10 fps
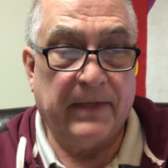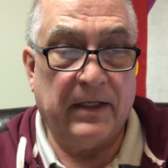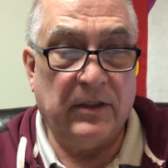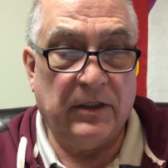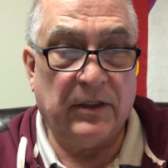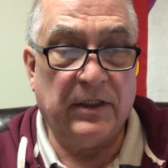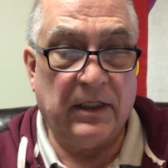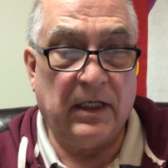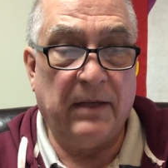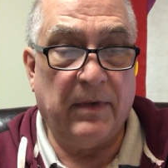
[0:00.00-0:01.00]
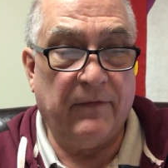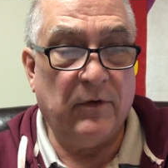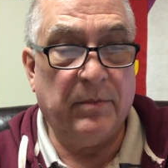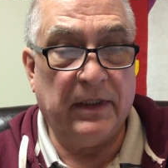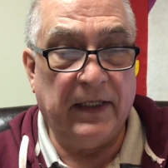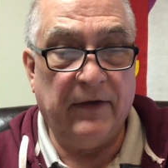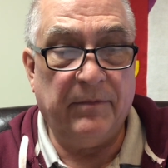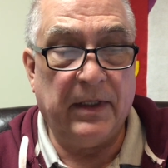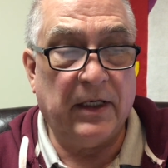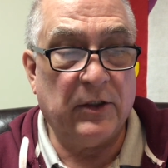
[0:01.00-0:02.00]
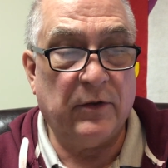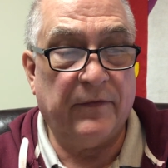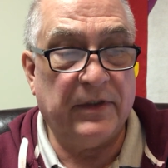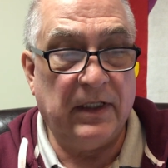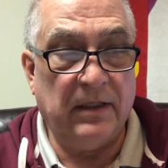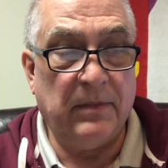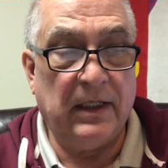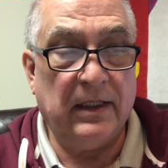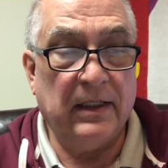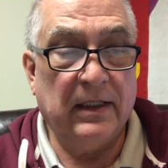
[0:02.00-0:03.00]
And Jesus said to him, Have you believed because you have seen me?